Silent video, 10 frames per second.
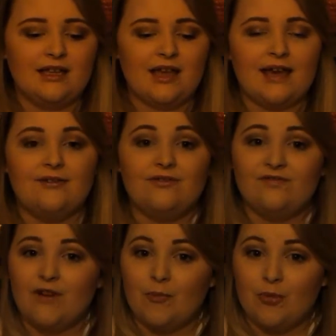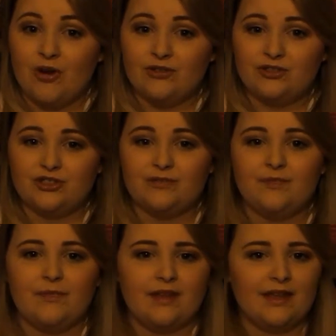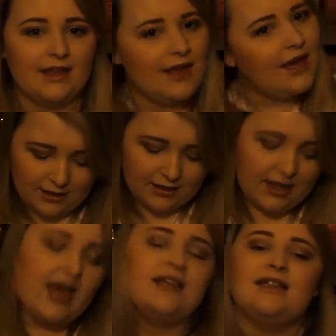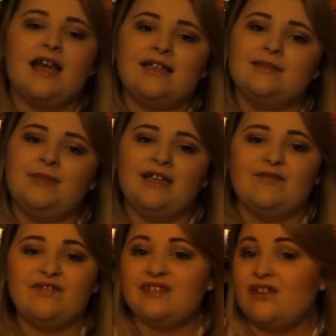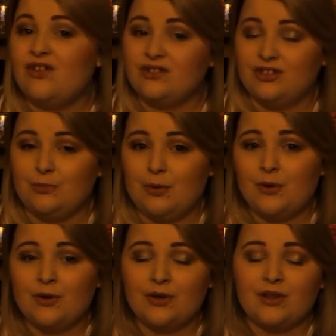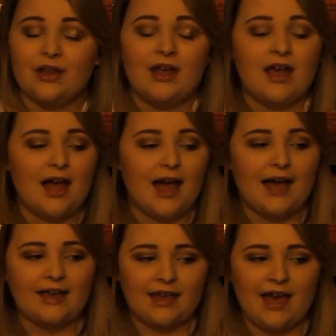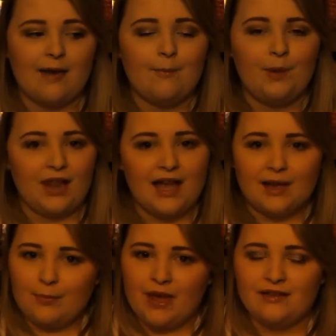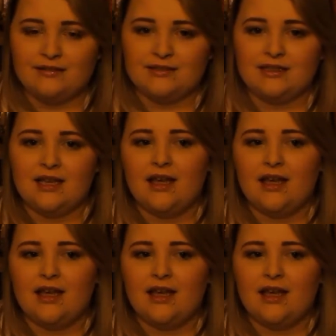Get your fob watch, Get an anatomy and physiology book and get black pens.